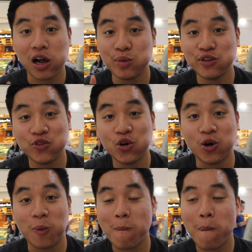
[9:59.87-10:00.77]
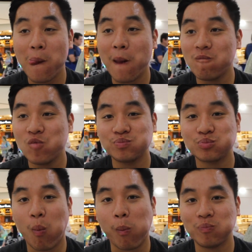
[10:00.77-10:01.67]
I'm in 4.
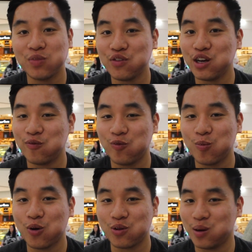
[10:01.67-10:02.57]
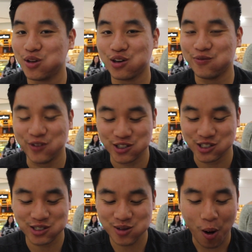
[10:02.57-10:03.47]
I've never eaten pulled pork, but I'm not gonna finish
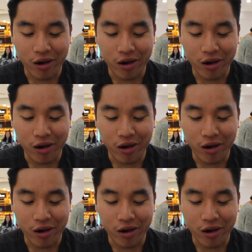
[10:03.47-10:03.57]
this.